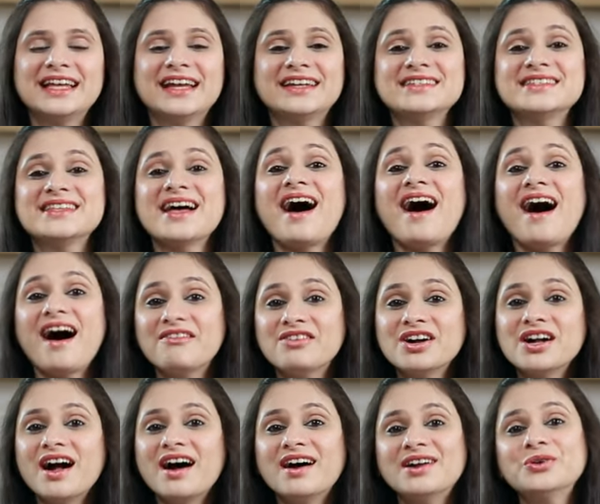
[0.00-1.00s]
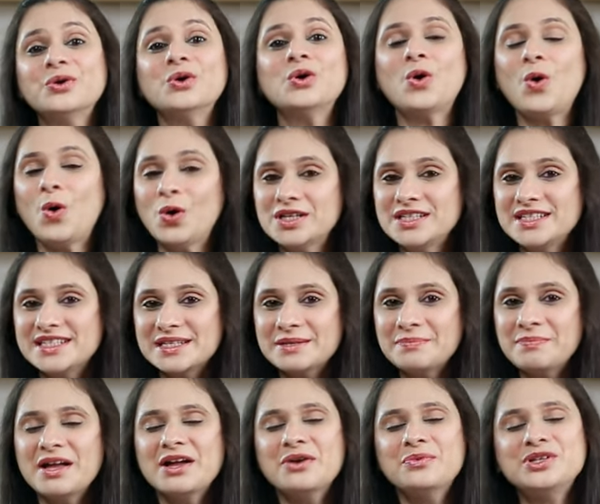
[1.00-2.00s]
that is the avocado corn
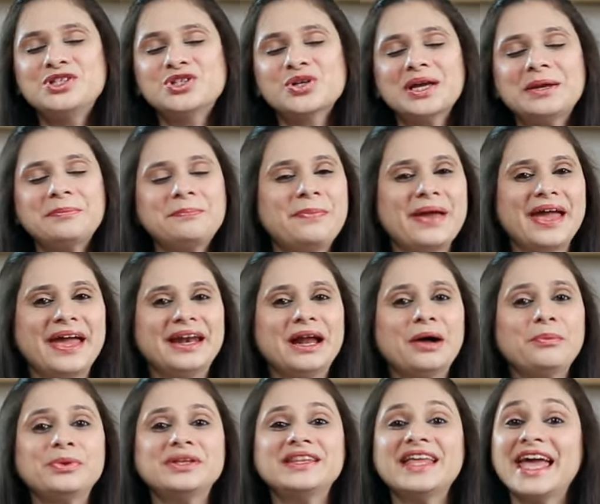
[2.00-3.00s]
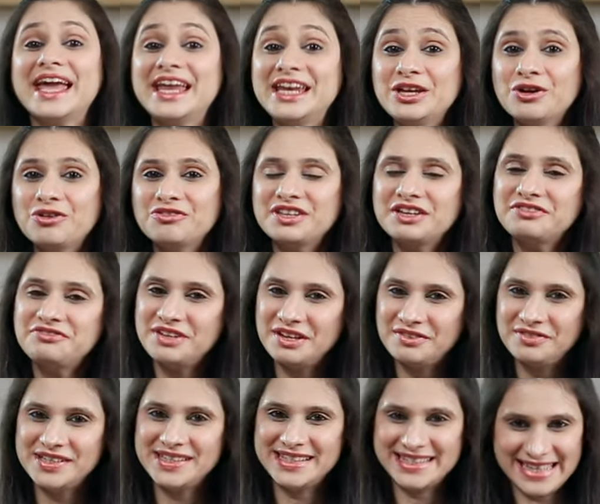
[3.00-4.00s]
dip, which you can pair up with any of their
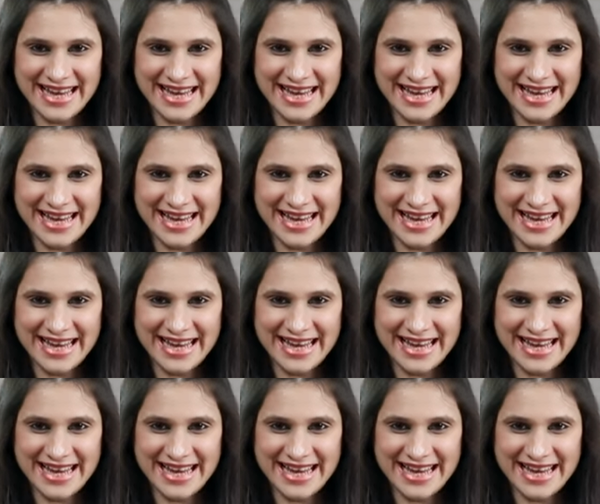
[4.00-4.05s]
favorite